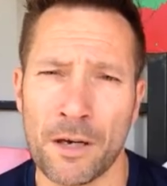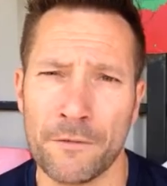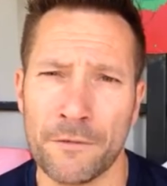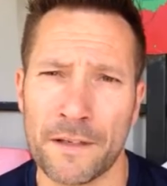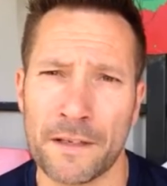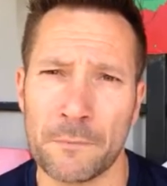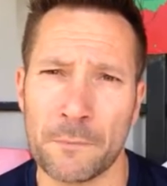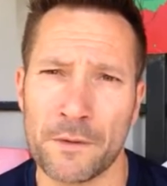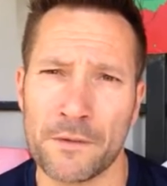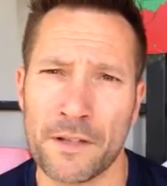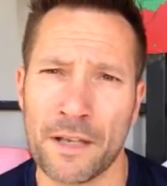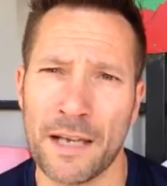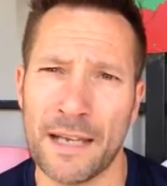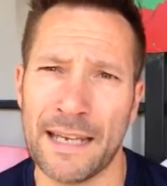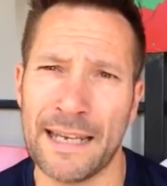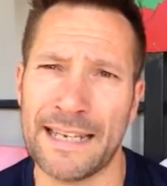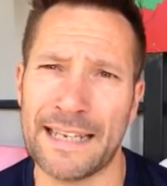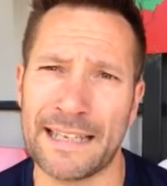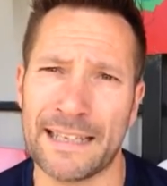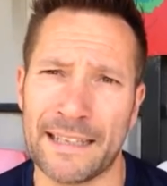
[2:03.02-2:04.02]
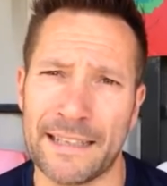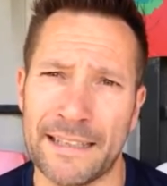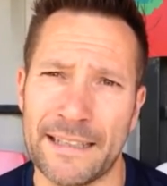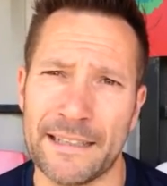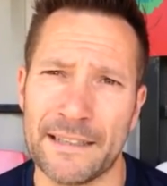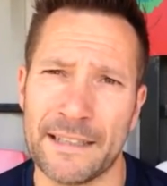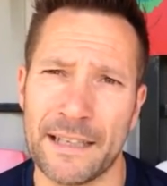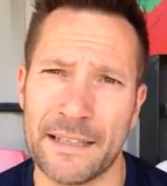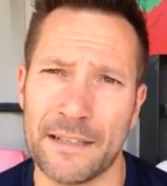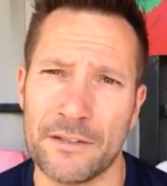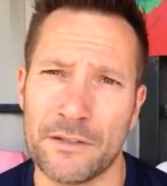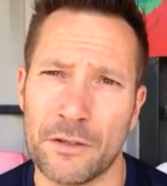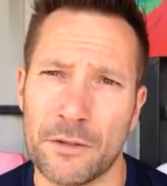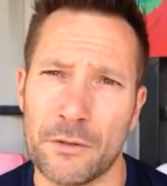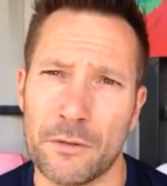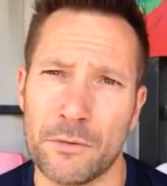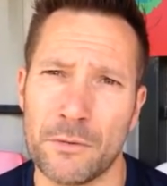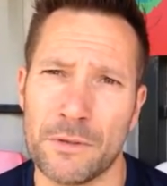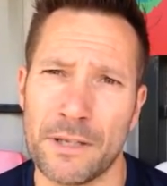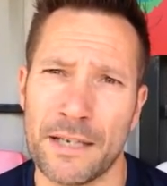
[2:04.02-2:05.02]
but I think with the Hellenic League, they
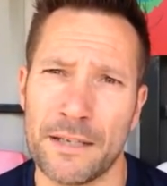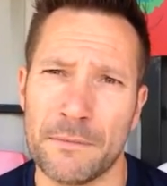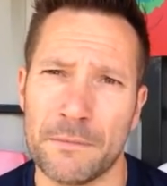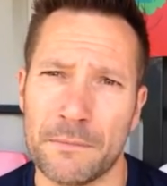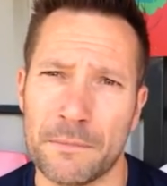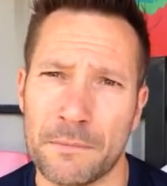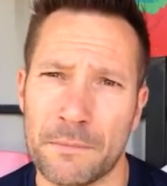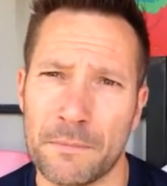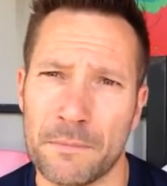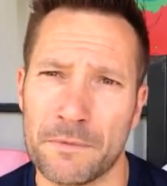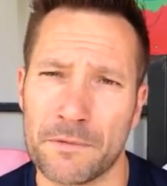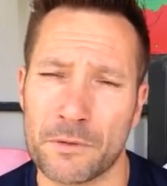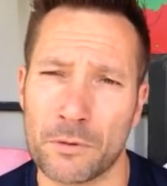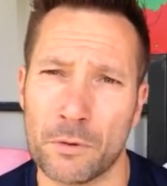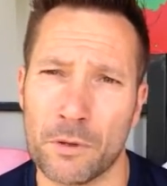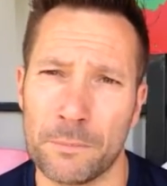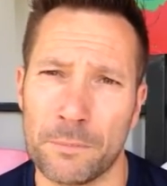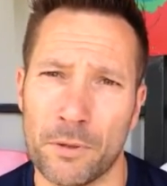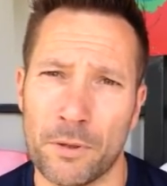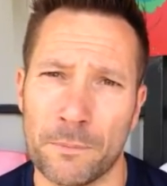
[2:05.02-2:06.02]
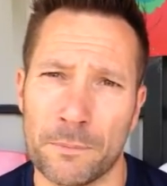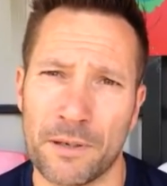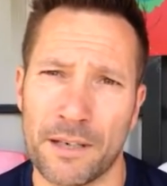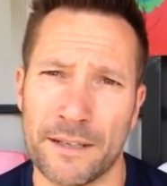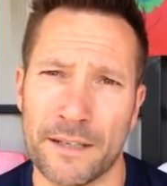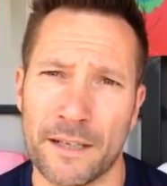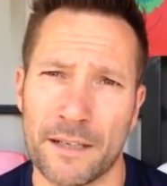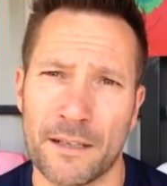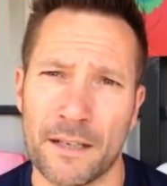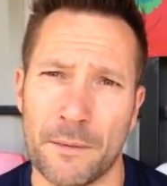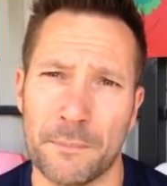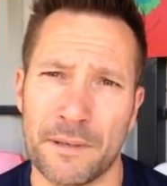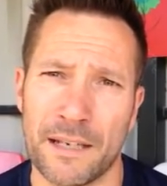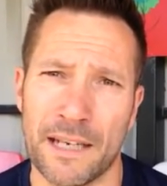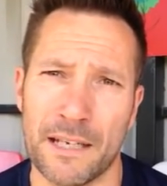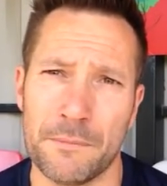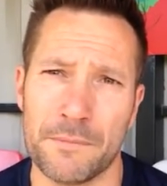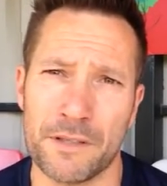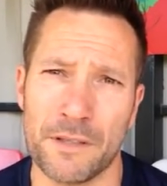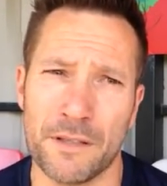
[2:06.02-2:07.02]
do then sort of put plenty of cup
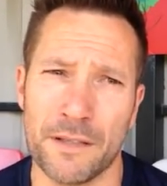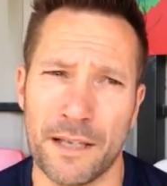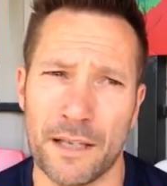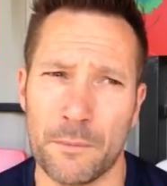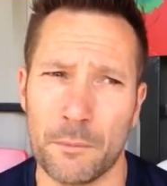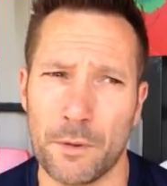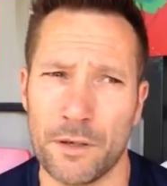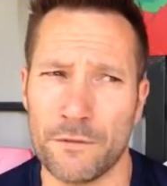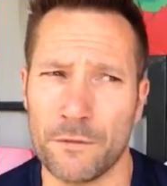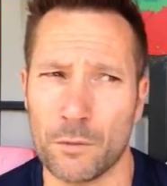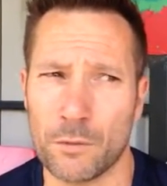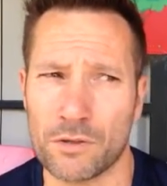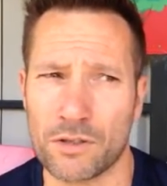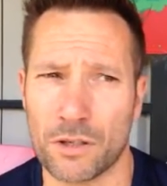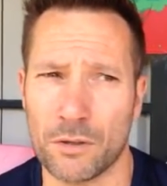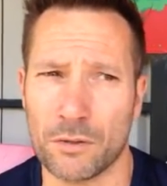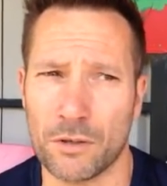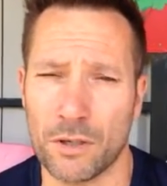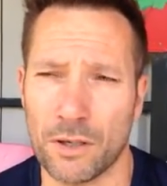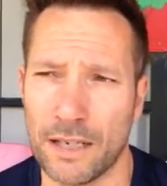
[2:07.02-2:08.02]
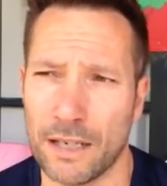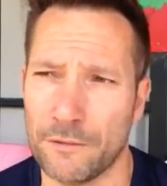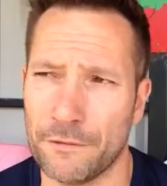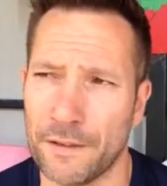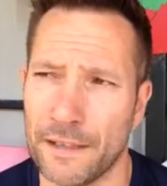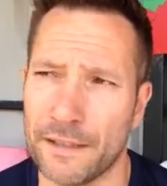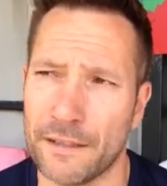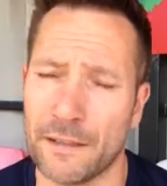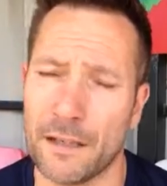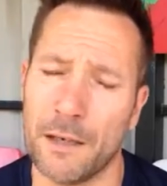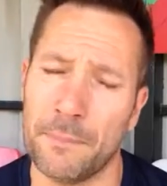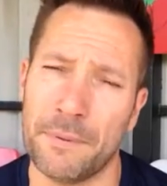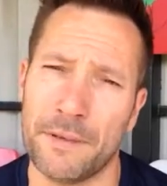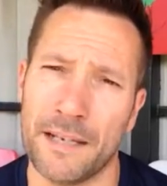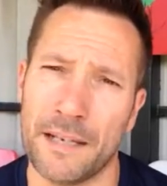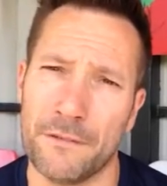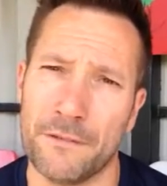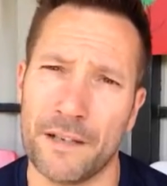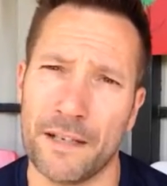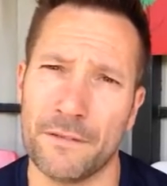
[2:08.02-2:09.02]
games in there, and we've also got FA Cup
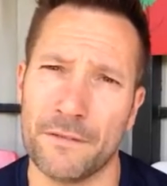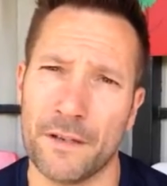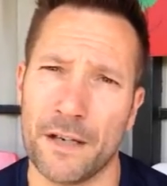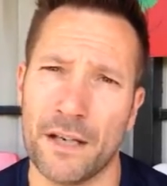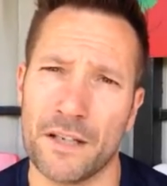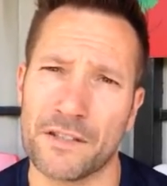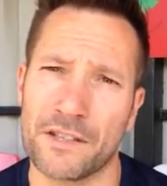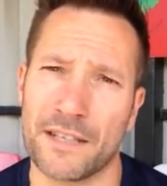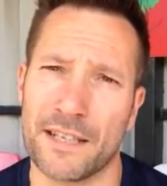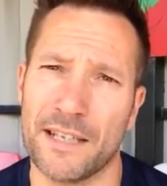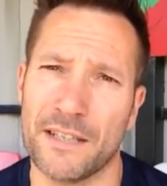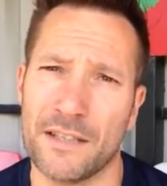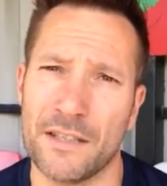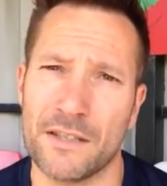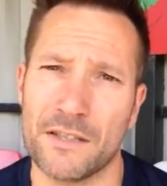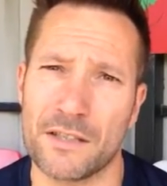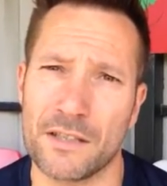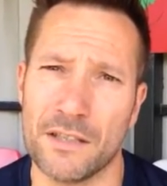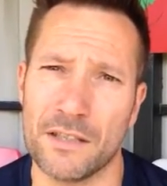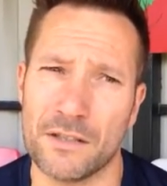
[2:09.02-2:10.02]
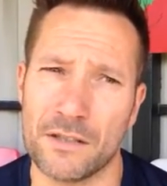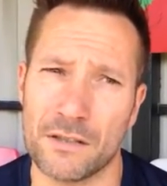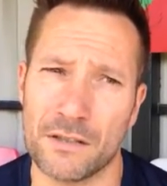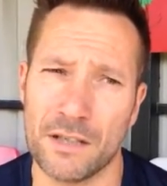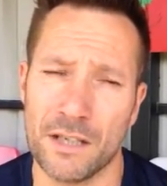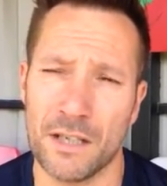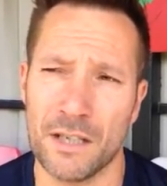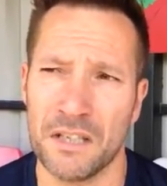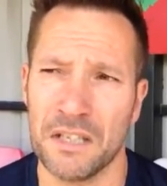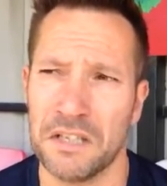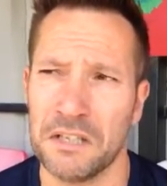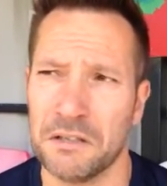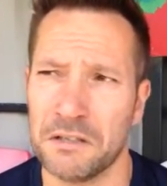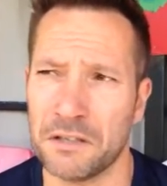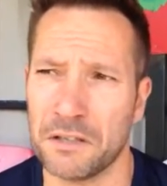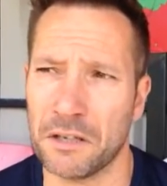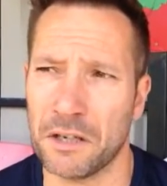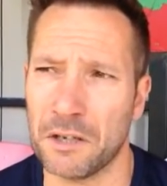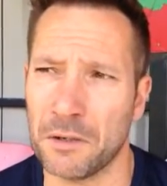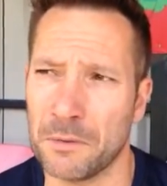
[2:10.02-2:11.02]
and FA Vars again this season,
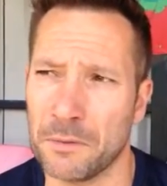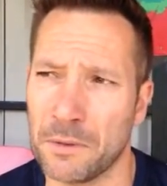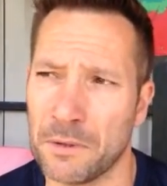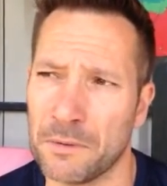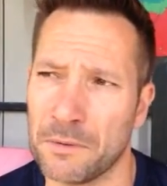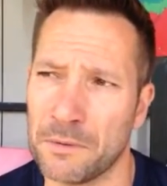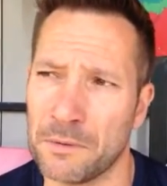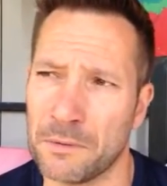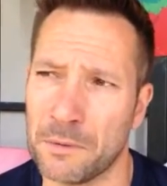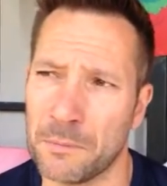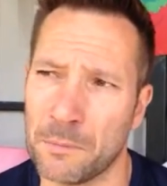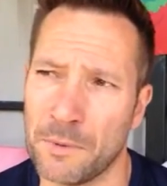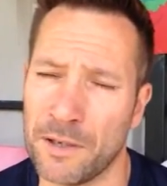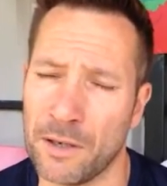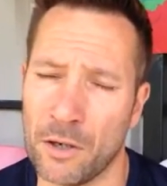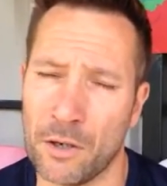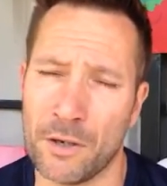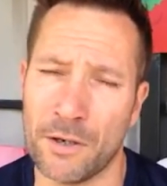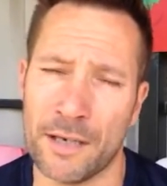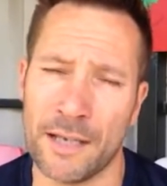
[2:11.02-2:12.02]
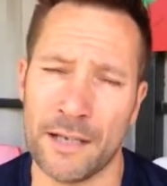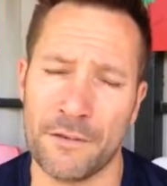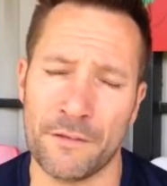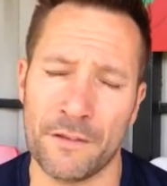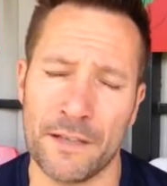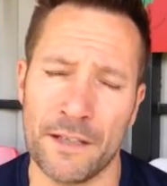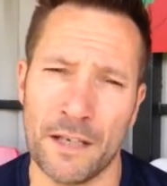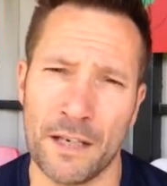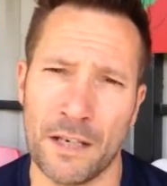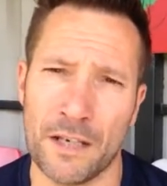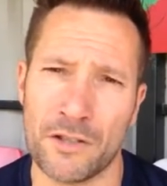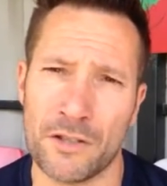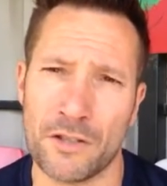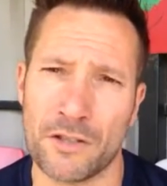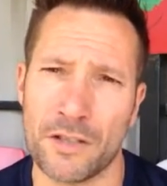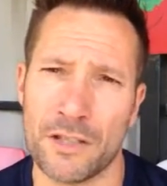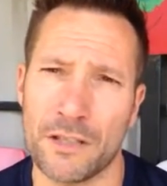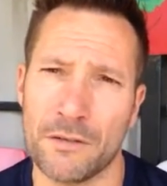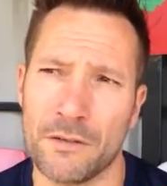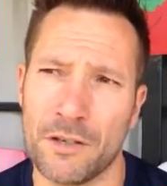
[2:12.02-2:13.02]
you know, and we learnt heavily
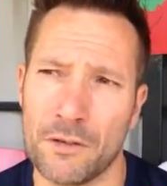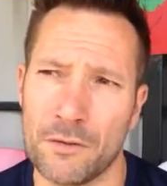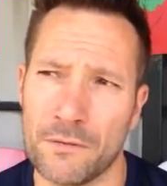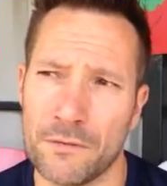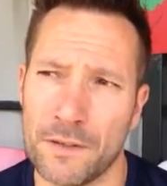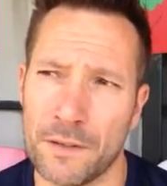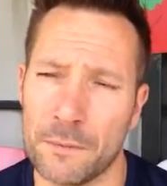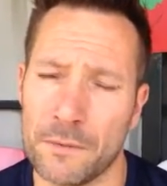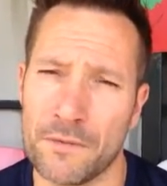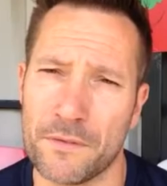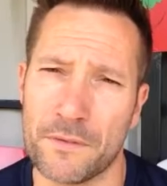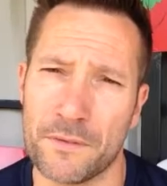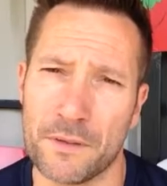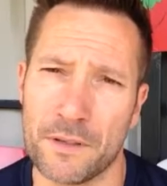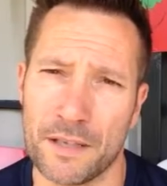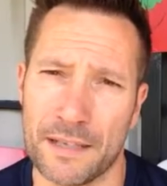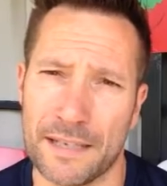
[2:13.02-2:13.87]
last year, and hopefully with